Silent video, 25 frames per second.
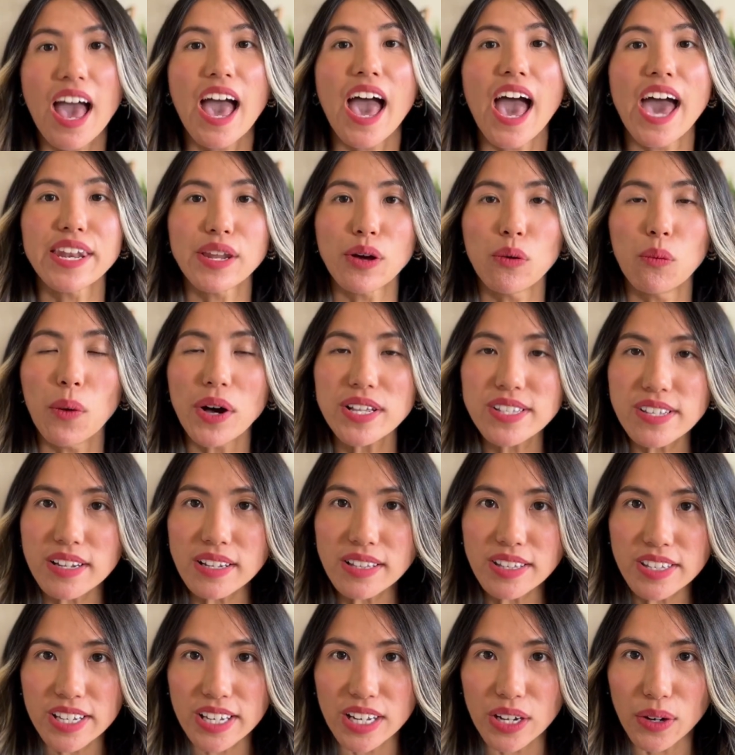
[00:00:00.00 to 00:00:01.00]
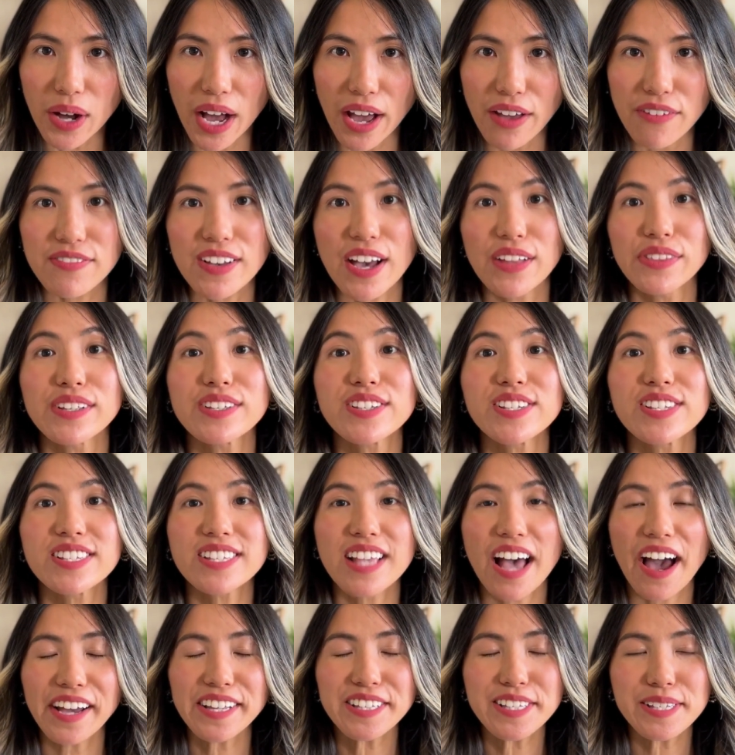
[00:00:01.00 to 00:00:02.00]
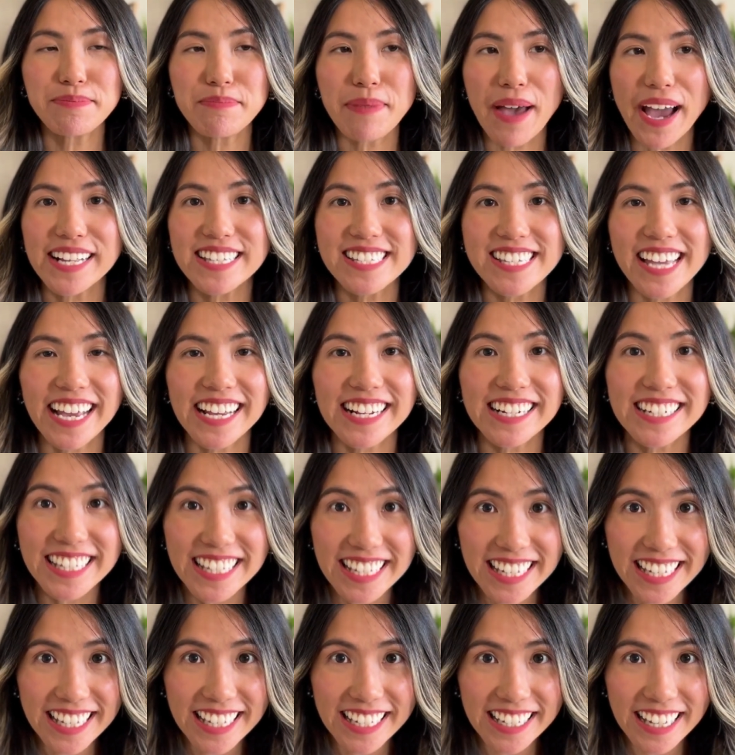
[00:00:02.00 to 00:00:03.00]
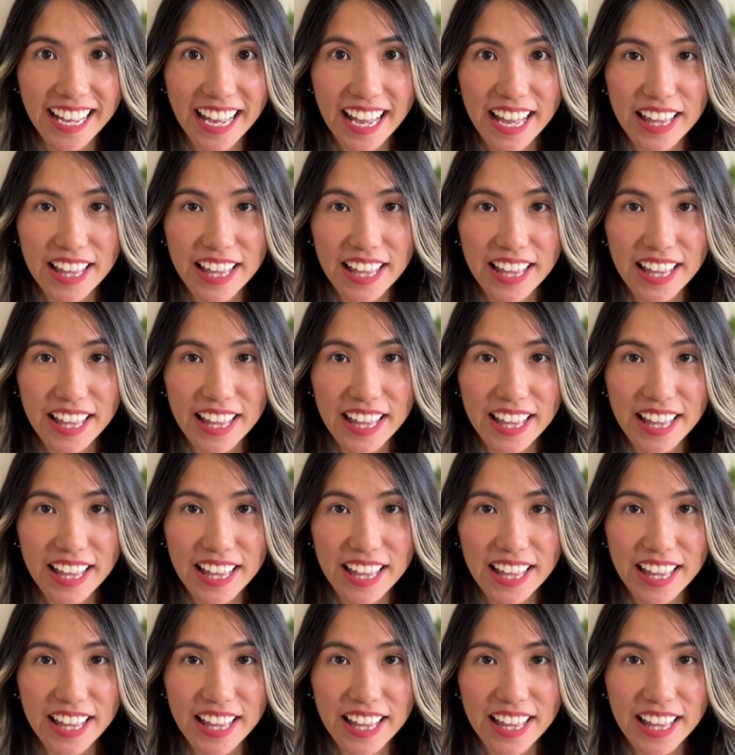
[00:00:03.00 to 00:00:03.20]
and it wasn't until I found the science-backed technique